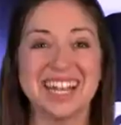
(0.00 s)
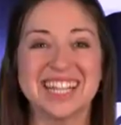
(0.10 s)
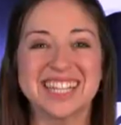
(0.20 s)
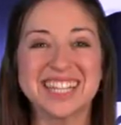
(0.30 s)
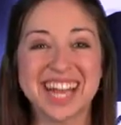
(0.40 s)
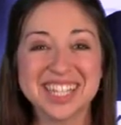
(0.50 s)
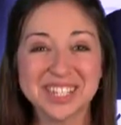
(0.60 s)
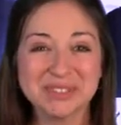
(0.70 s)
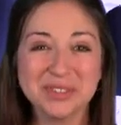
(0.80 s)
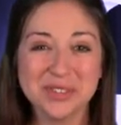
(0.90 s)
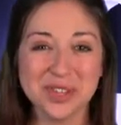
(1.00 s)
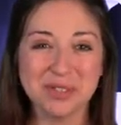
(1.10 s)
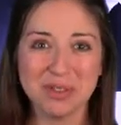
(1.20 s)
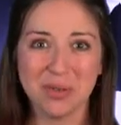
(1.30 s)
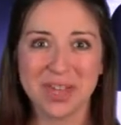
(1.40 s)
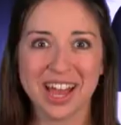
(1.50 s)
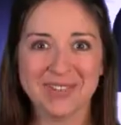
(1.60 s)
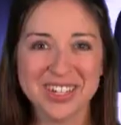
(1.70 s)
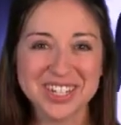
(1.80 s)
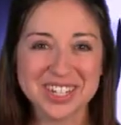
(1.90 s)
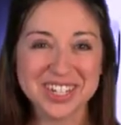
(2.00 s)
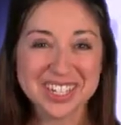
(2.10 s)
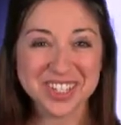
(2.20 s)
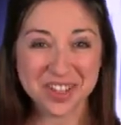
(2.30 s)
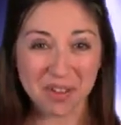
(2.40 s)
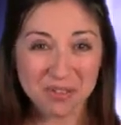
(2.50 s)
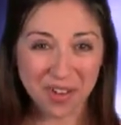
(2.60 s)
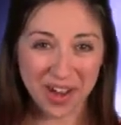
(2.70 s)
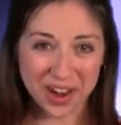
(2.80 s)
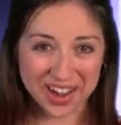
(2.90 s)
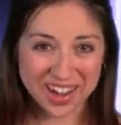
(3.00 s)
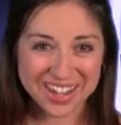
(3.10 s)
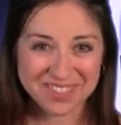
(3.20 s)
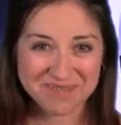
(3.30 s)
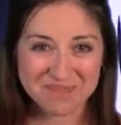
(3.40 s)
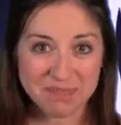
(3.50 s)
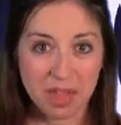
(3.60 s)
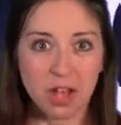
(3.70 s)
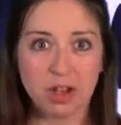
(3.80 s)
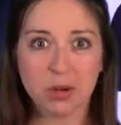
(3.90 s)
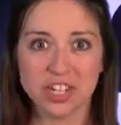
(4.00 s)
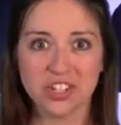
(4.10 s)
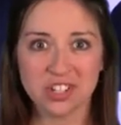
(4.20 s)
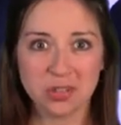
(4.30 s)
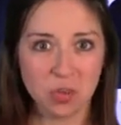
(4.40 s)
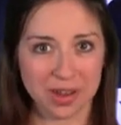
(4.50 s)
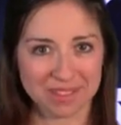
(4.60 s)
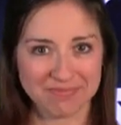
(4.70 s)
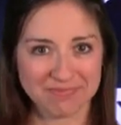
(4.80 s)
Let's review what we have learned so far. Question 1.